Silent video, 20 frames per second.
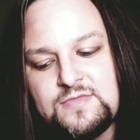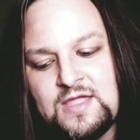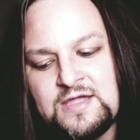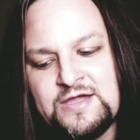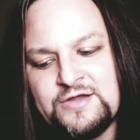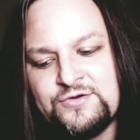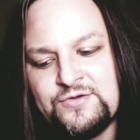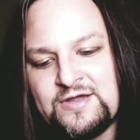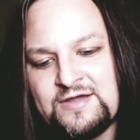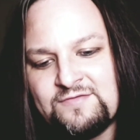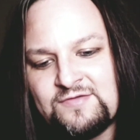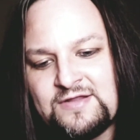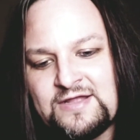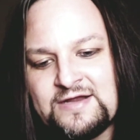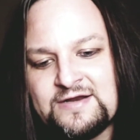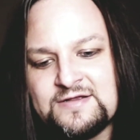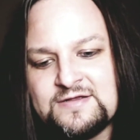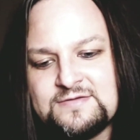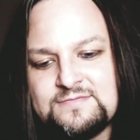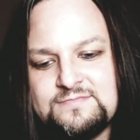I do have a lot
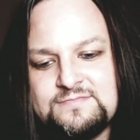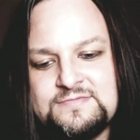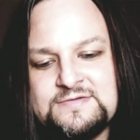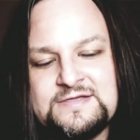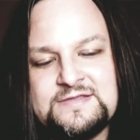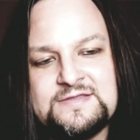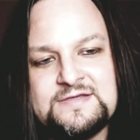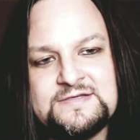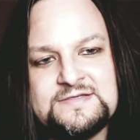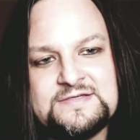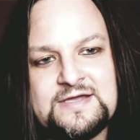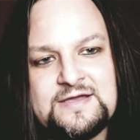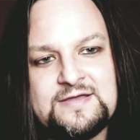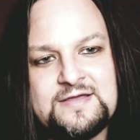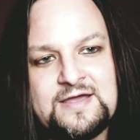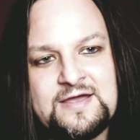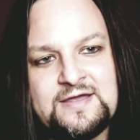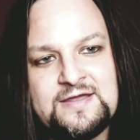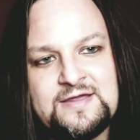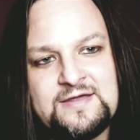of neat things I,
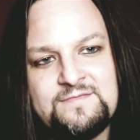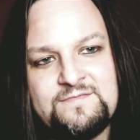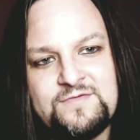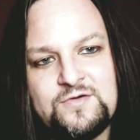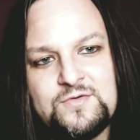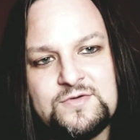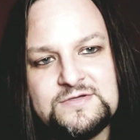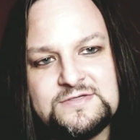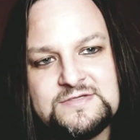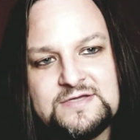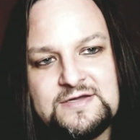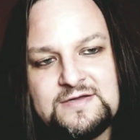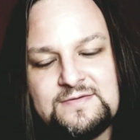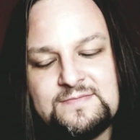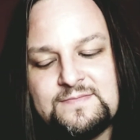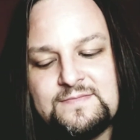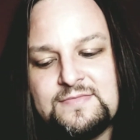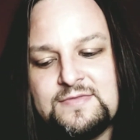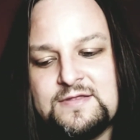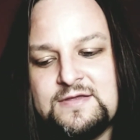I am focused on,
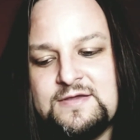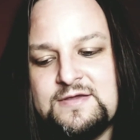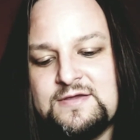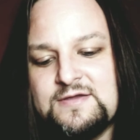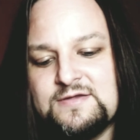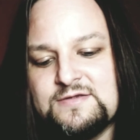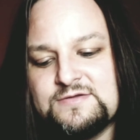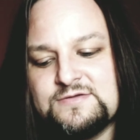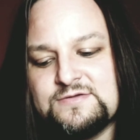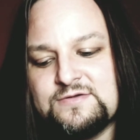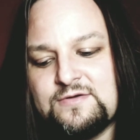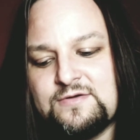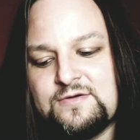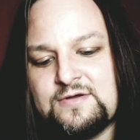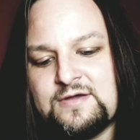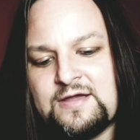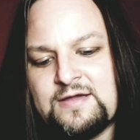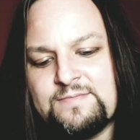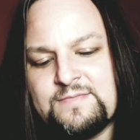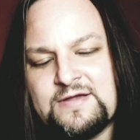so
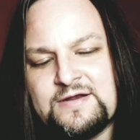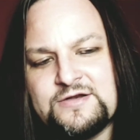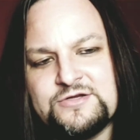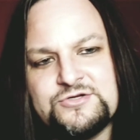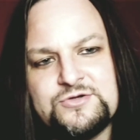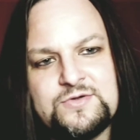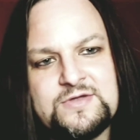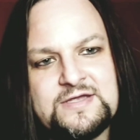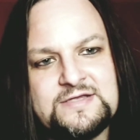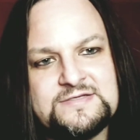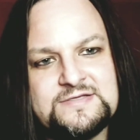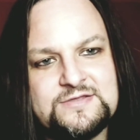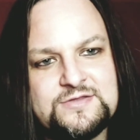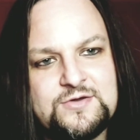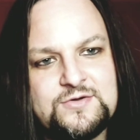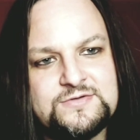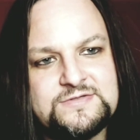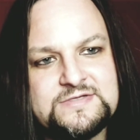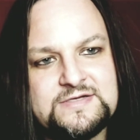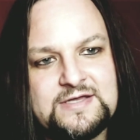I'm kind of showcasing
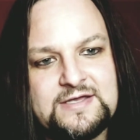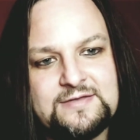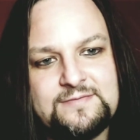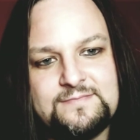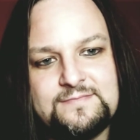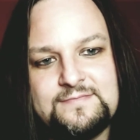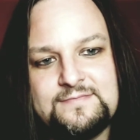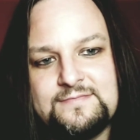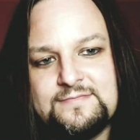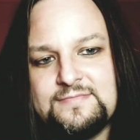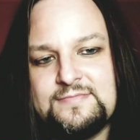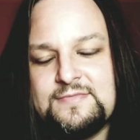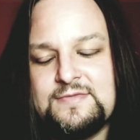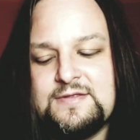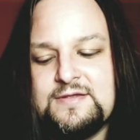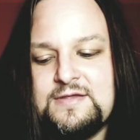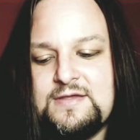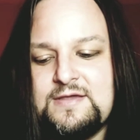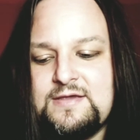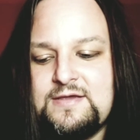those tonight.
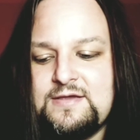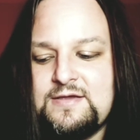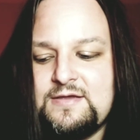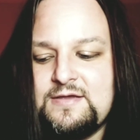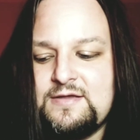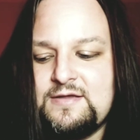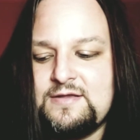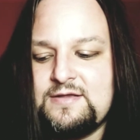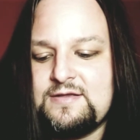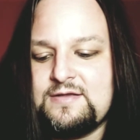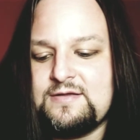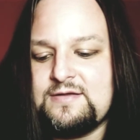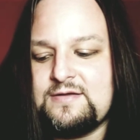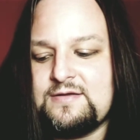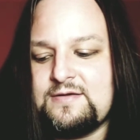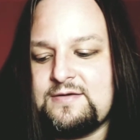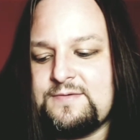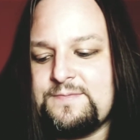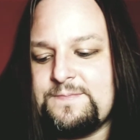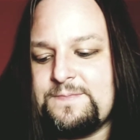
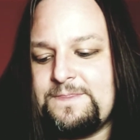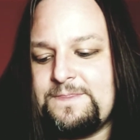Uh,